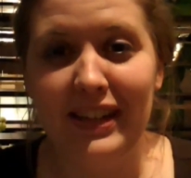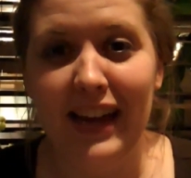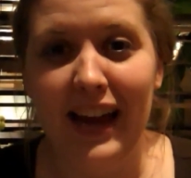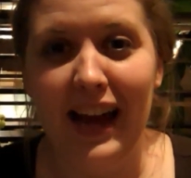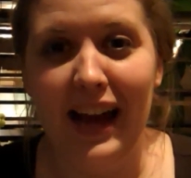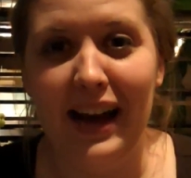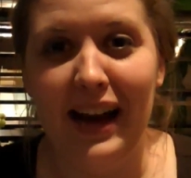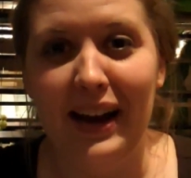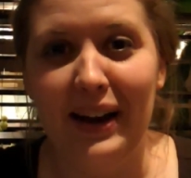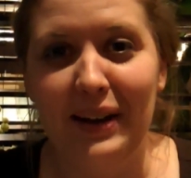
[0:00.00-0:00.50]

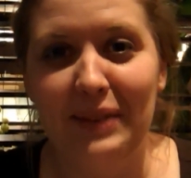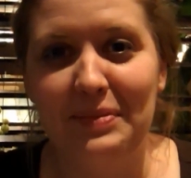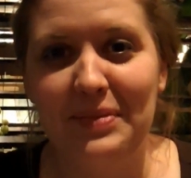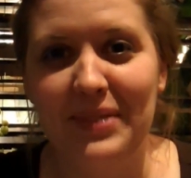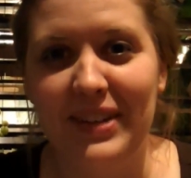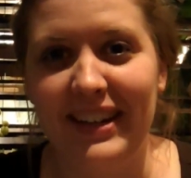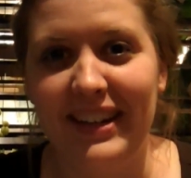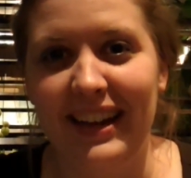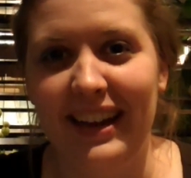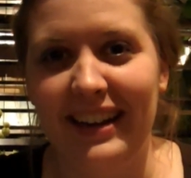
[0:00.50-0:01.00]
yeah,
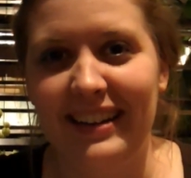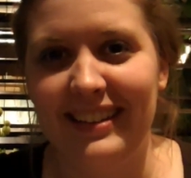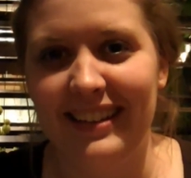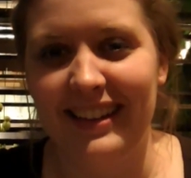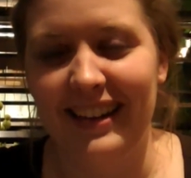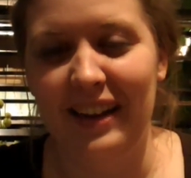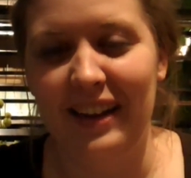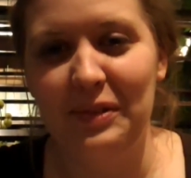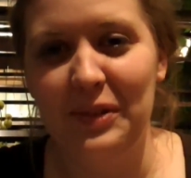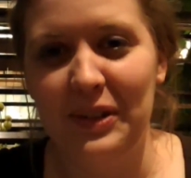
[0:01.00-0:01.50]
but I said
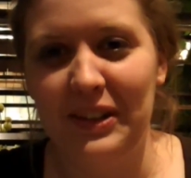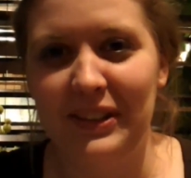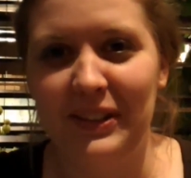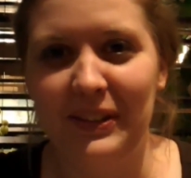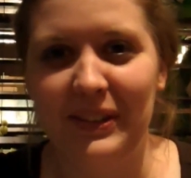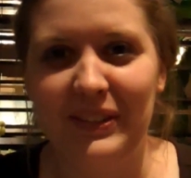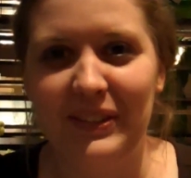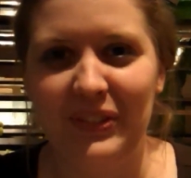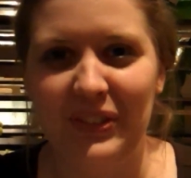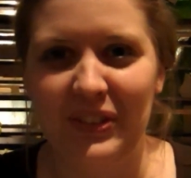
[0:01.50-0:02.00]
I'm going to
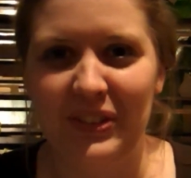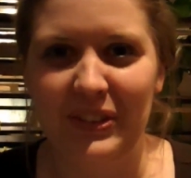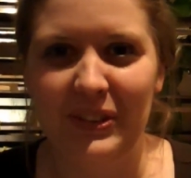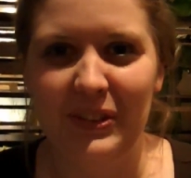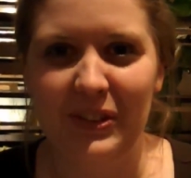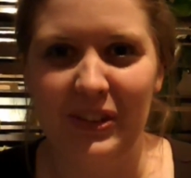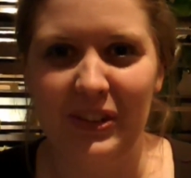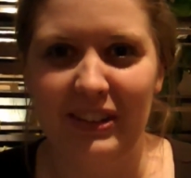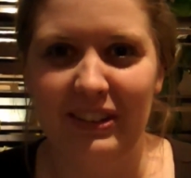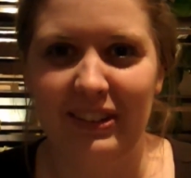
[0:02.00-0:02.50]
go out for
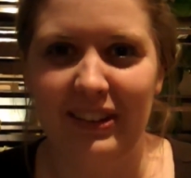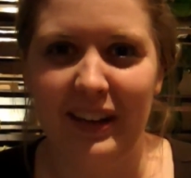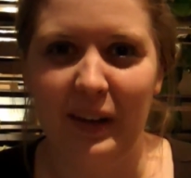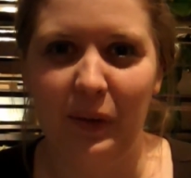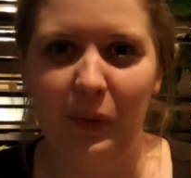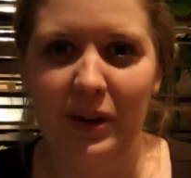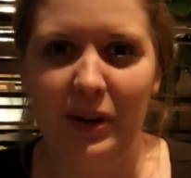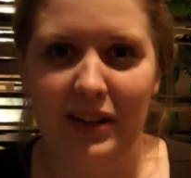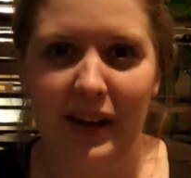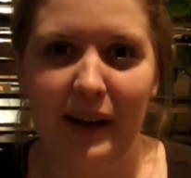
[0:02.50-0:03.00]
sushi, and you're like,
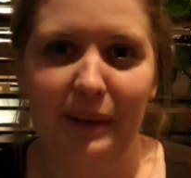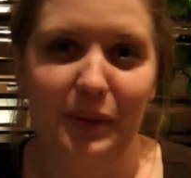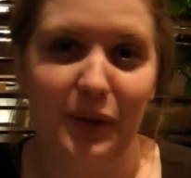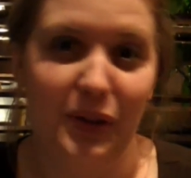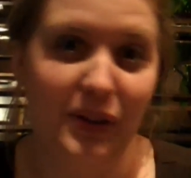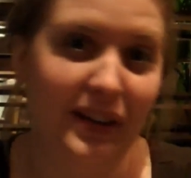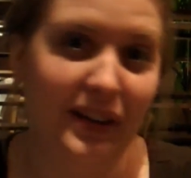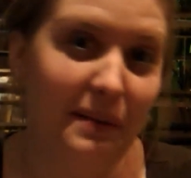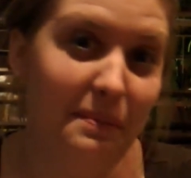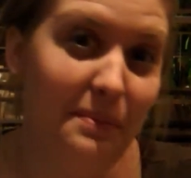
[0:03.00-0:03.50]
what time
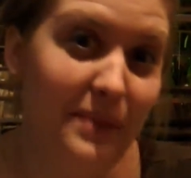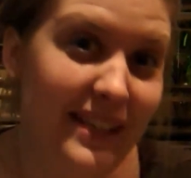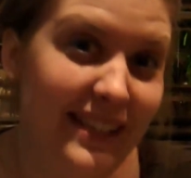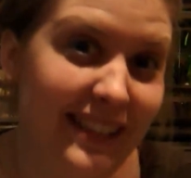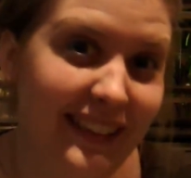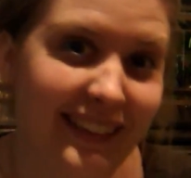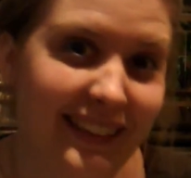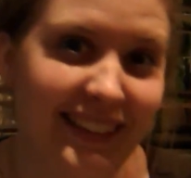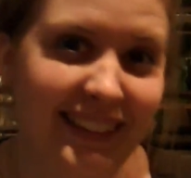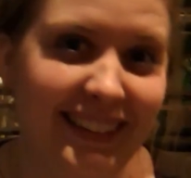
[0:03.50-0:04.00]
should I be
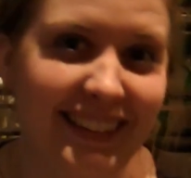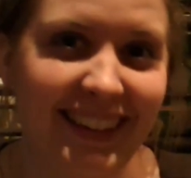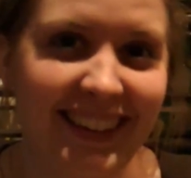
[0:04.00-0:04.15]
there?